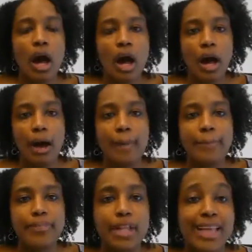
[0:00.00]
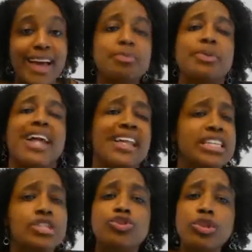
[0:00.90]
Last but not
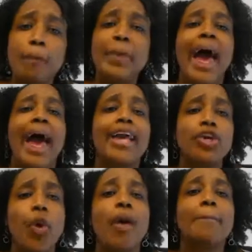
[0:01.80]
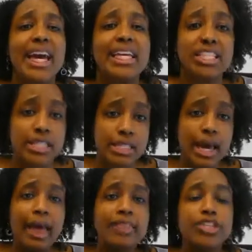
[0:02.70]
least, you need to pack your patience.
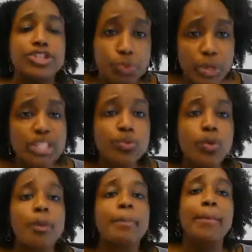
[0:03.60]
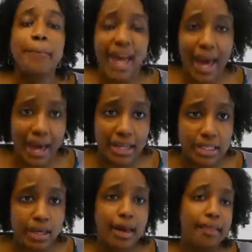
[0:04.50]
These streets will be
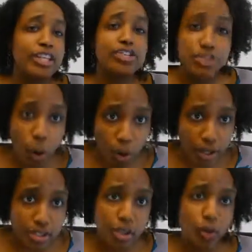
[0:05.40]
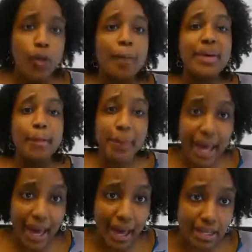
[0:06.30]
packed. These stores will be
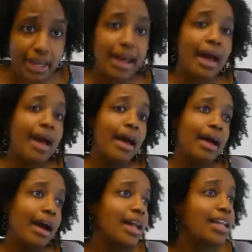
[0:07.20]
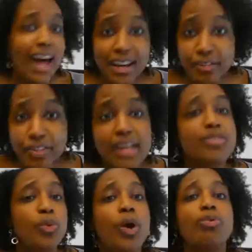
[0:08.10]
packed. A lot of
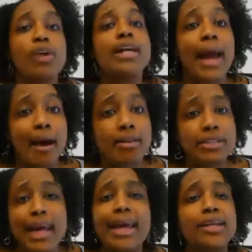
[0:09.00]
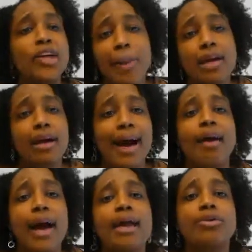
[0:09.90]
things will run out, and no matter
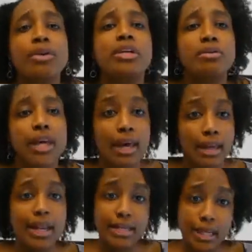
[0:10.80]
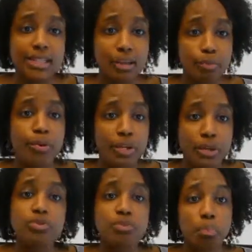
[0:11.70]
how angry you get, it doesn't
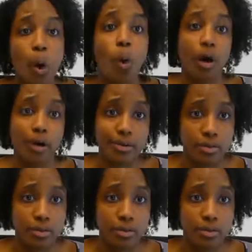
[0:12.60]
produce more.